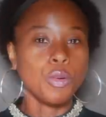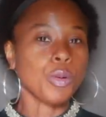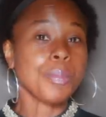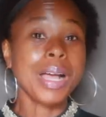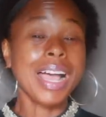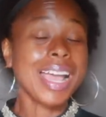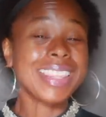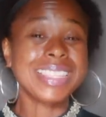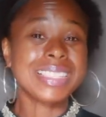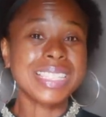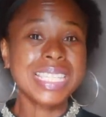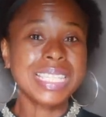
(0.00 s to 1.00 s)
we're behind the
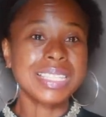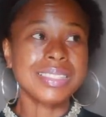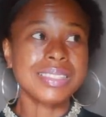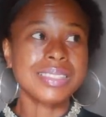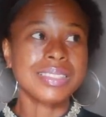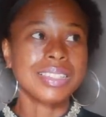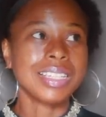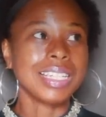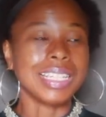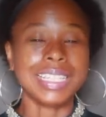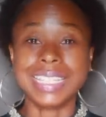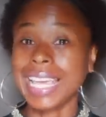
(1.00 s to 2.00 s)
scenes
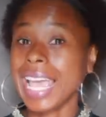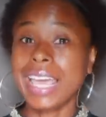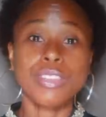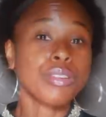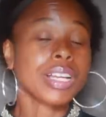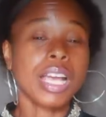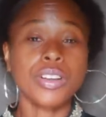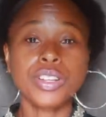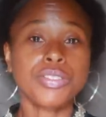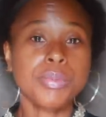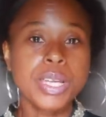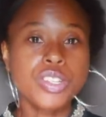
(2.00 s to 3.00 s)
gathering our
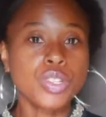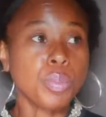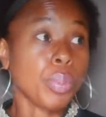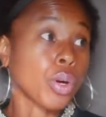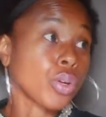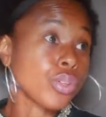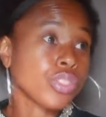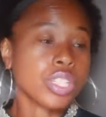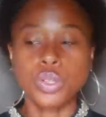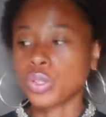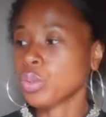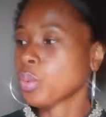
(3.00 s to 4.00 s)
information, purging
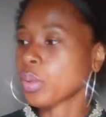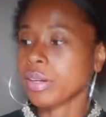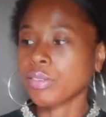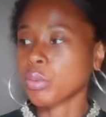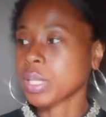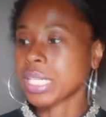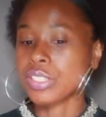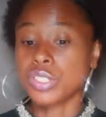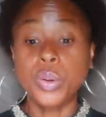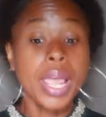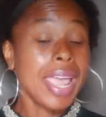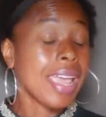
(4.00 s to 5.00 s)
or doing whatever we need
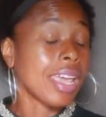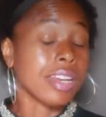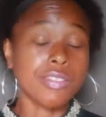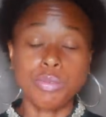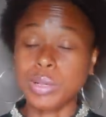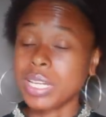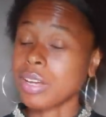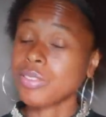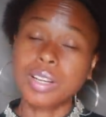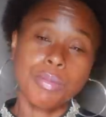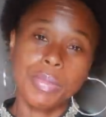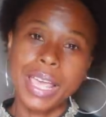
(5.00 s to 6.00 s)
to do. And if we never
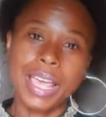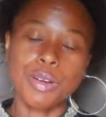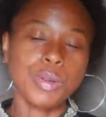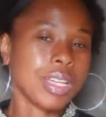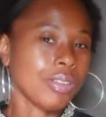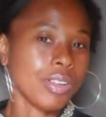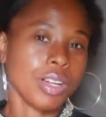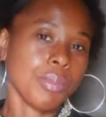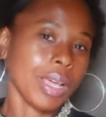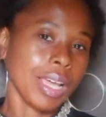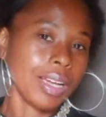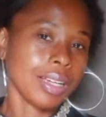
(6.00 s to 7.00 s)
come back, we never come
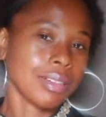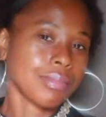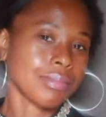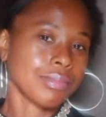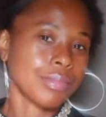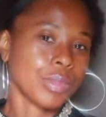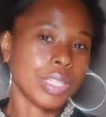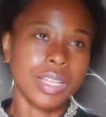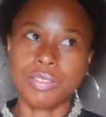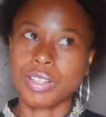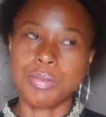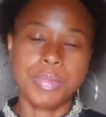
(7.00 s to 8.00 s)
back. We
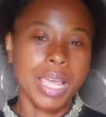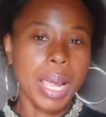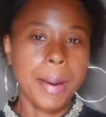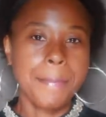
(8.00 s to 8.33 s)
never come back.